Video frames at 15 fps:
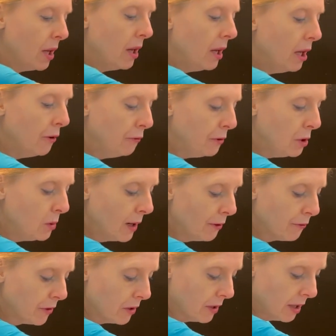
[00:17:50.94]
If you
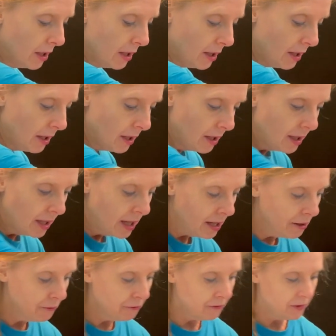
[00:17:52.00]
ever
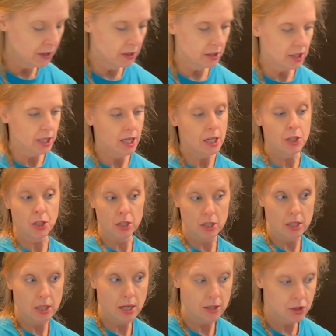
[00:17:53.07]
have an occasion to
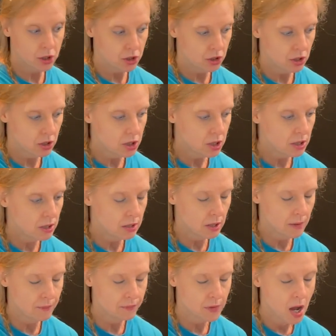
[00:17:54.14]
touch a chinchilla,
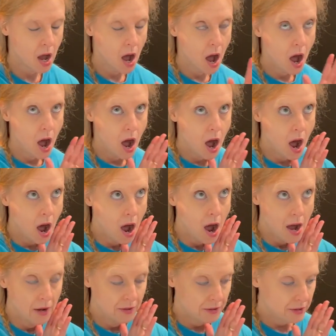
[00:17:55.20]

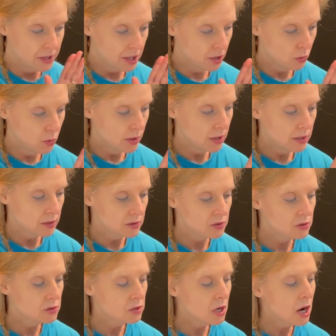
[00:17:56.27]
they are one of the
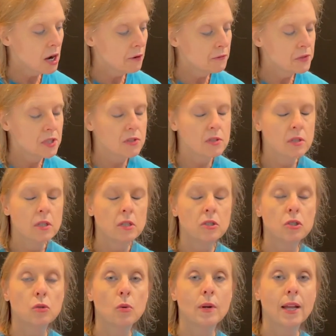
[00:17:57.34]
softest
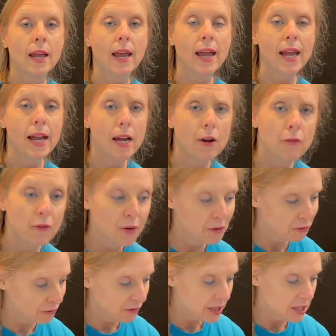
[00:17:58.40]
things you would ever
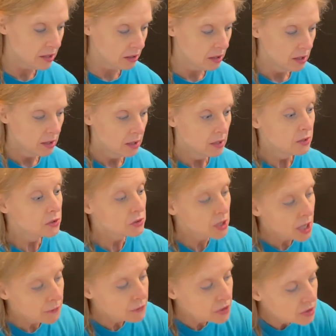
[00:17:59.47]
feel.
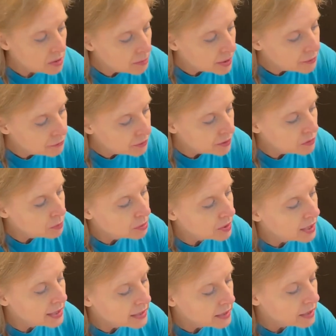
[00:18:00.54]
Softer than my favorite
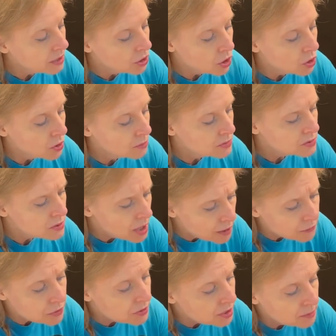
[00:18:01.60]
blanket at home,
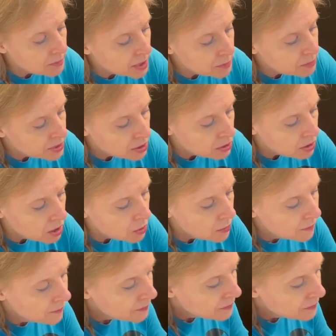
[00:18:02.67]
softer than my pillow,